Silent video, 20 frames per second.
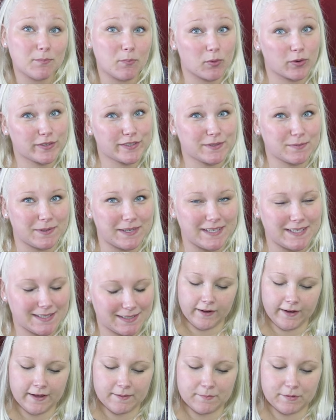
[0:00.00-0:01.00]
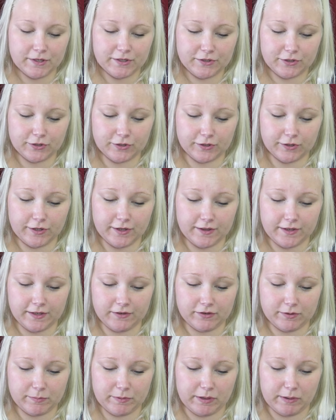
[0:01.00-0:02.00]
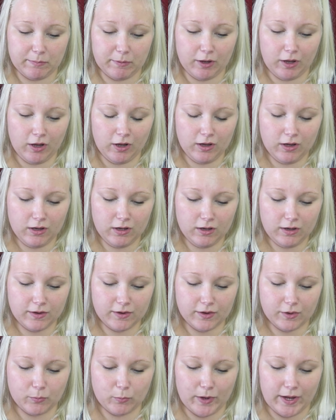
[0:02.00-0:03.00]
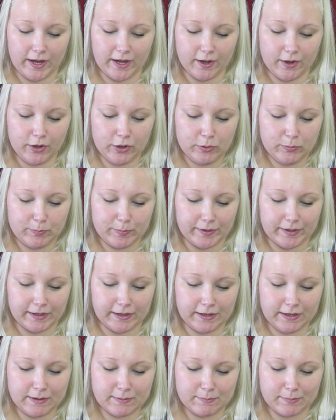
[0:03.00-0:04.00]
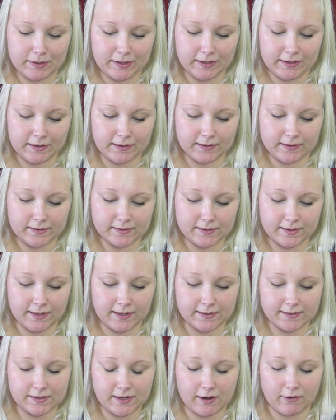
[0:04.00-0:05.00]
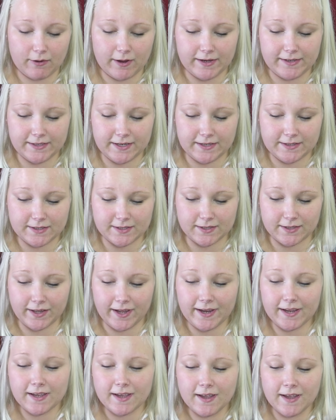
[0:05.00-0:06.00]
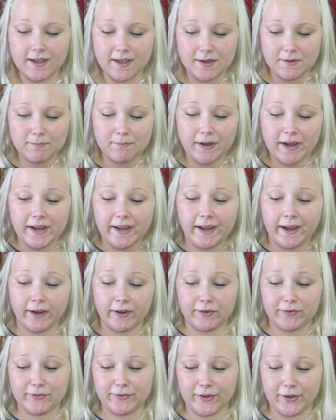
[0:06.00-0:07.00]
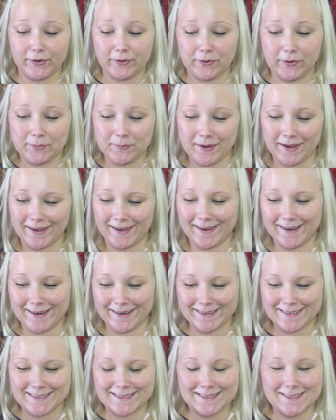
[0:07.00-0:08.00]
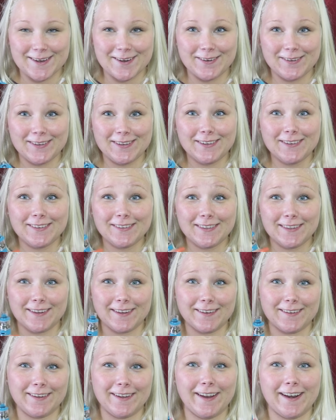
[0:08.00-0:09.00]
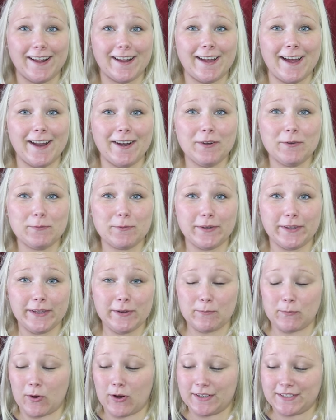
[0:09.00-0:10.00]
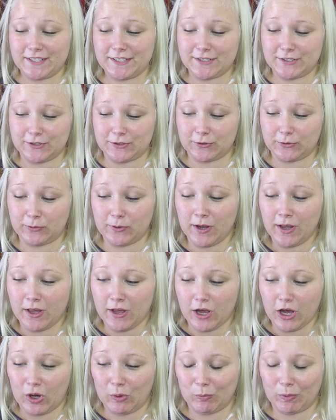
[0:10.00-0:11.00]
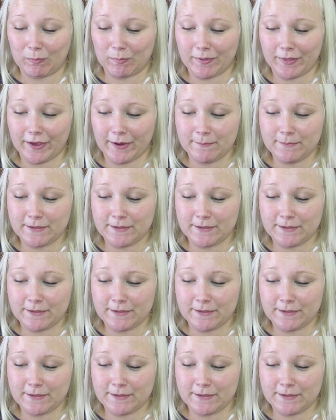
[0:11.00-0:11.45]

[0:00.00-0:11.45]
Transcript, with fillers: more sweet. All right, I'm gonna turn the drip tip all the way open because that's how I tend to like my airflow. Oh my God, it's so cute and little. And I kind of really want to do a one month